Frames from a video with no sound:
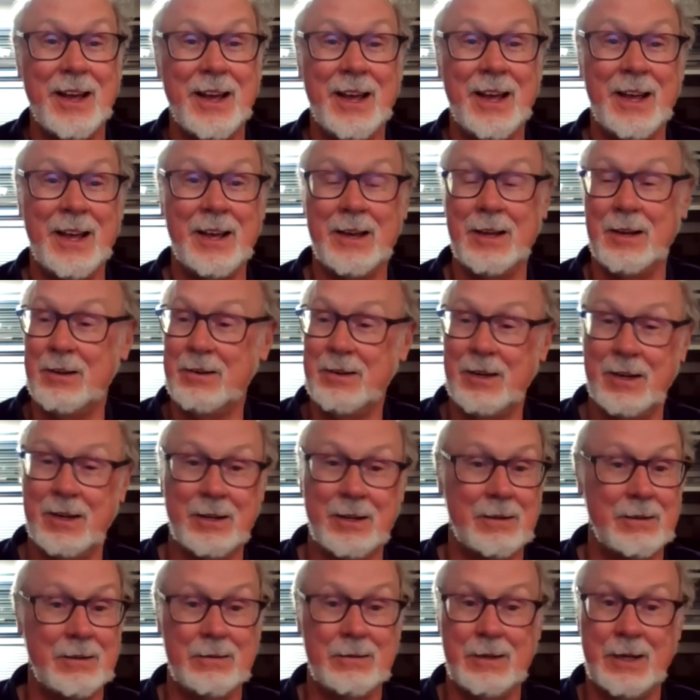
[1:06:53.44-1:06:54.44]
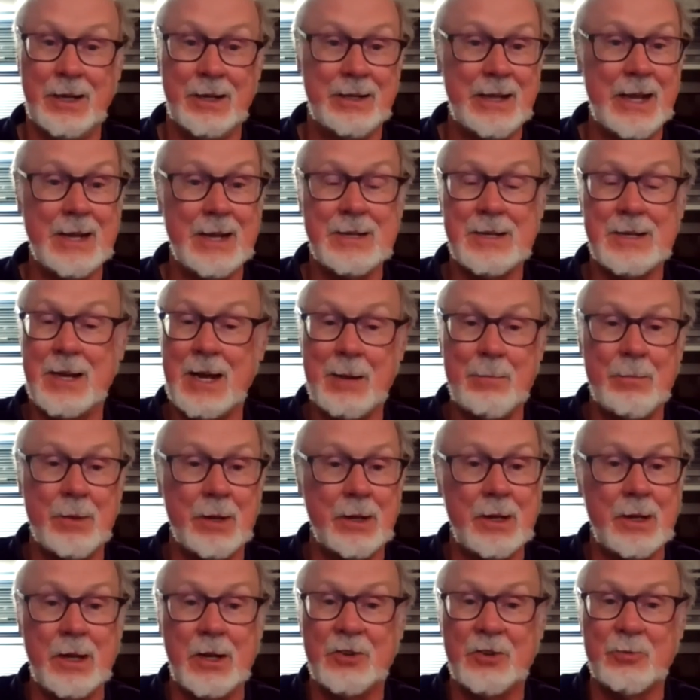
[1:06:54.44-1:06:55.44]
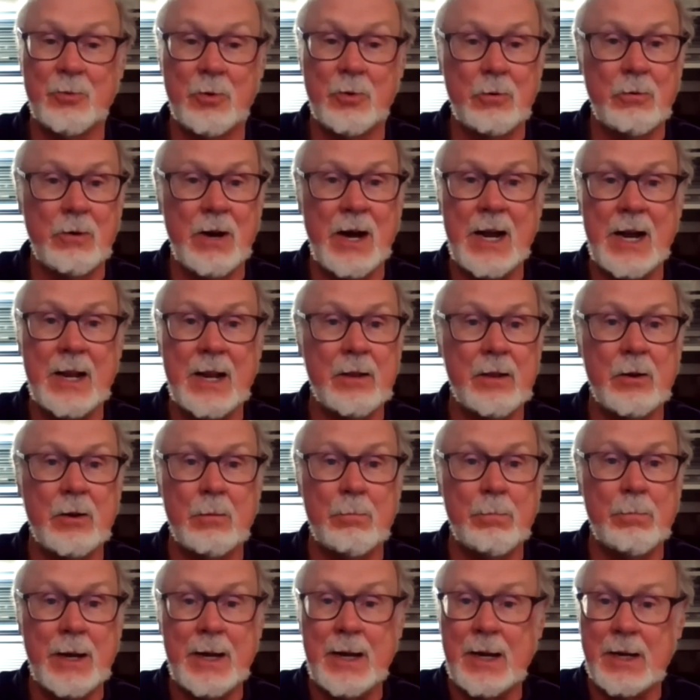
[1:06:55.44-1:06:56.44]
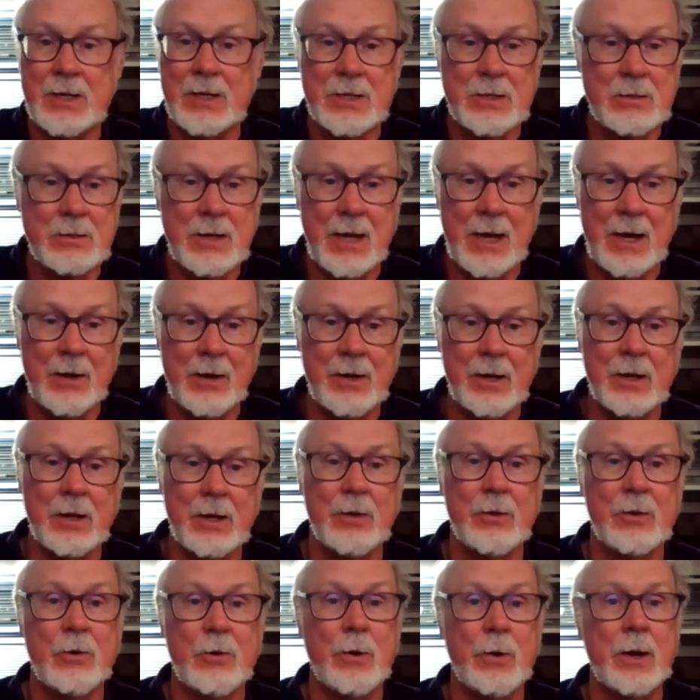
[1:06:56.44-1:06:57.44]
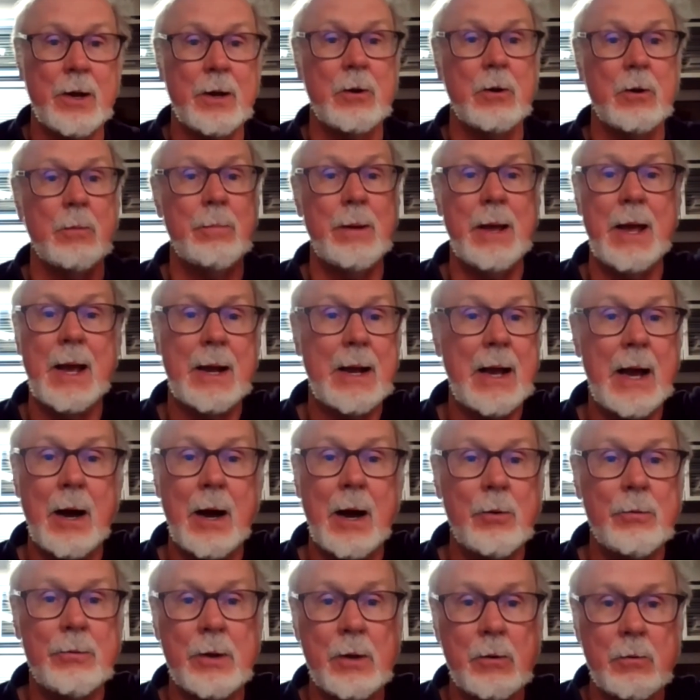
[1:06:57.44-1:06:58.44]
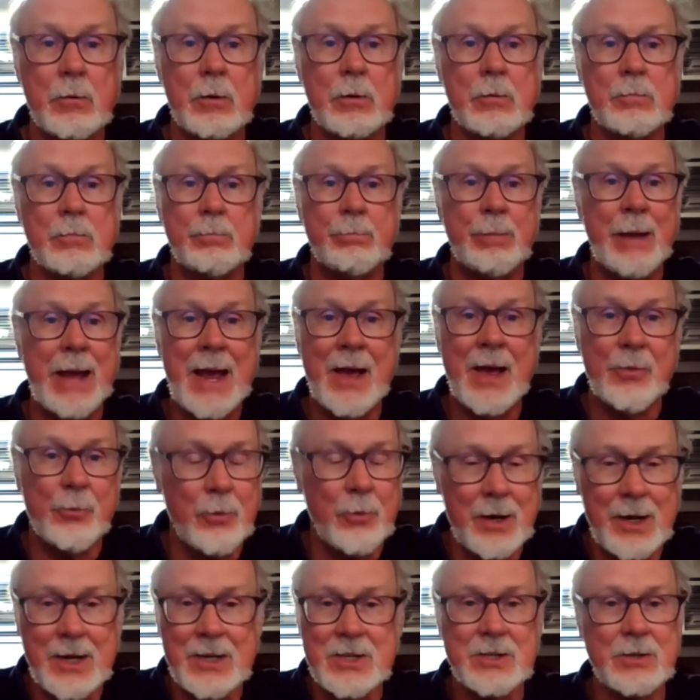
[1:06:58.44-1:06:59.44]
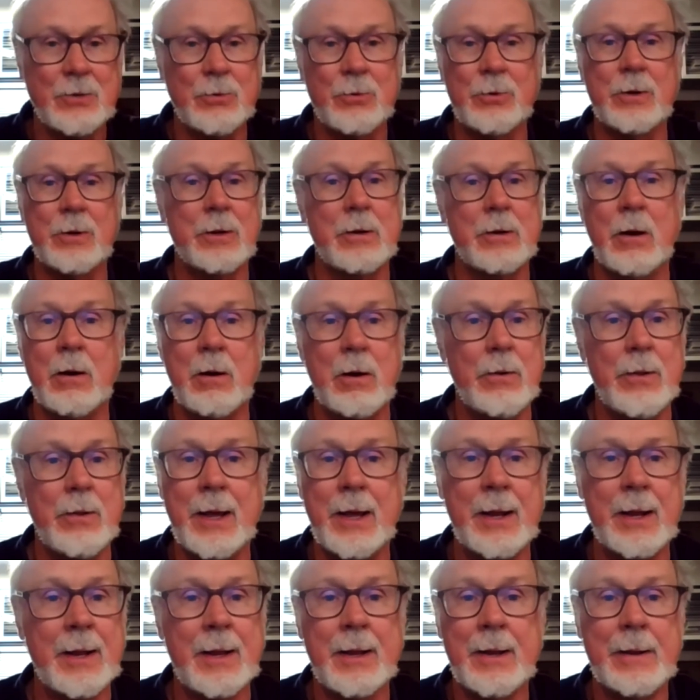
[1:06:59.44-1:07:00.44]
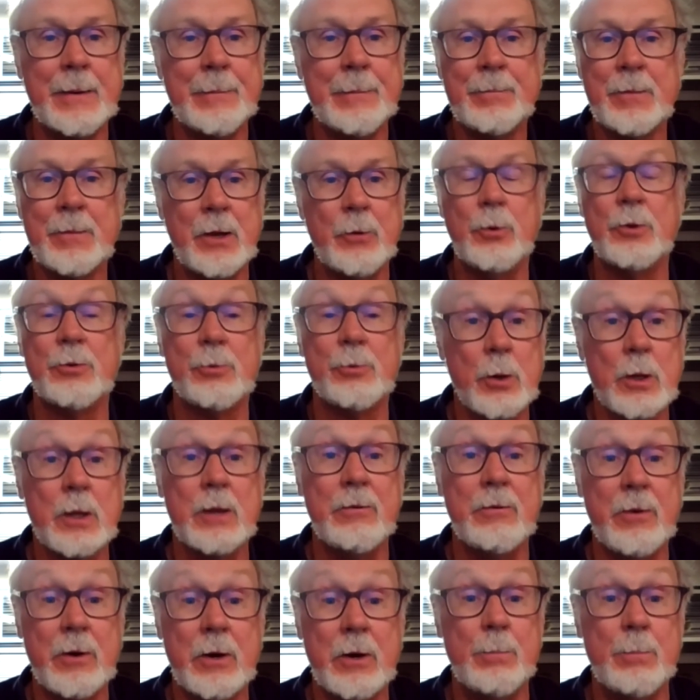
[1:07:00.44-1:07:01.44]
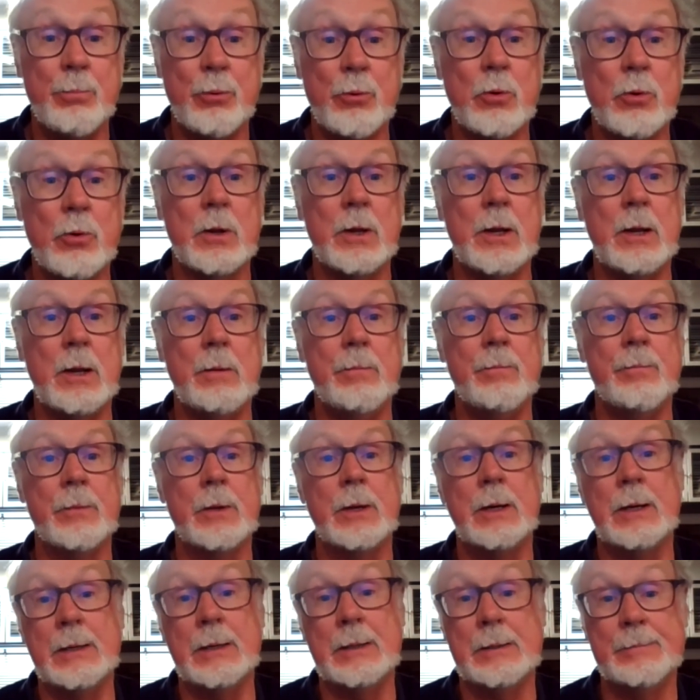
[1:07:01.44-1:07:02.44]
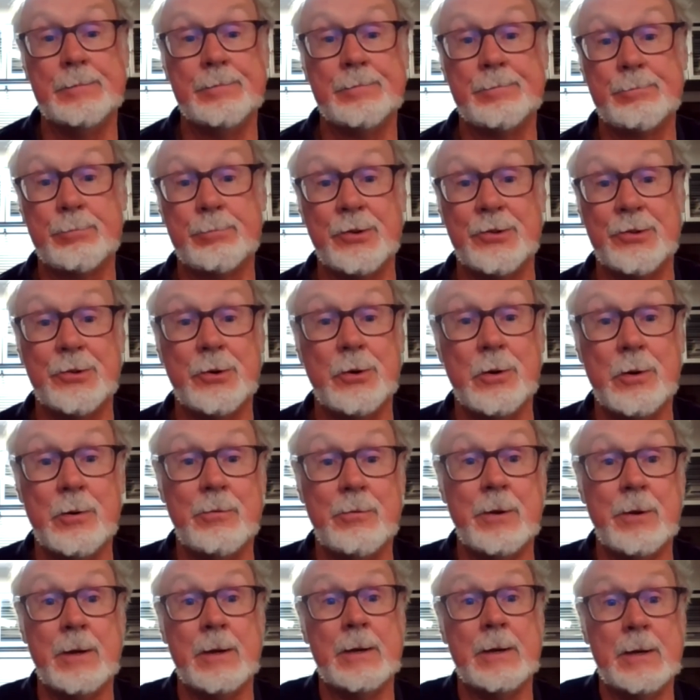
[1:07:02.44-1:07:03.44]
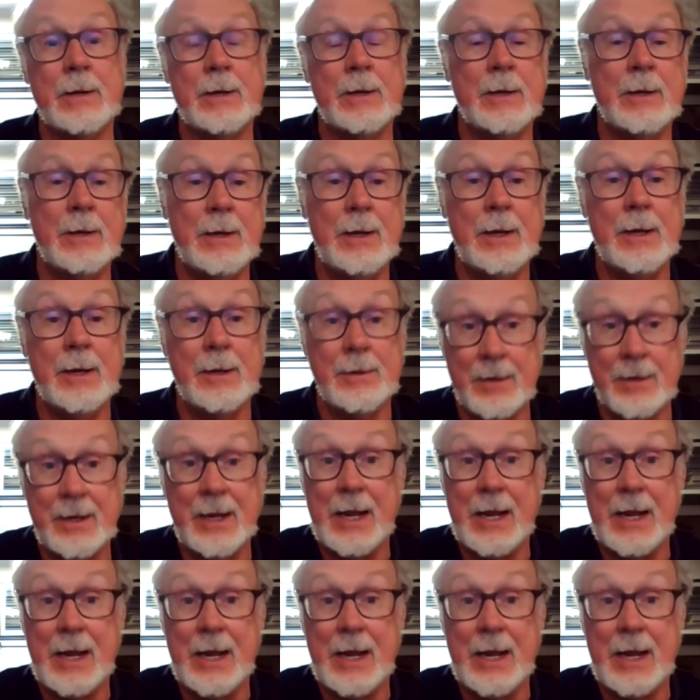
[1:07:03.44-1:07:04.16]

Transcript: And at that time, the kids were riding their bikes down into the crater and back out. There were pathways through it and all that. It was really very poorly preserved. And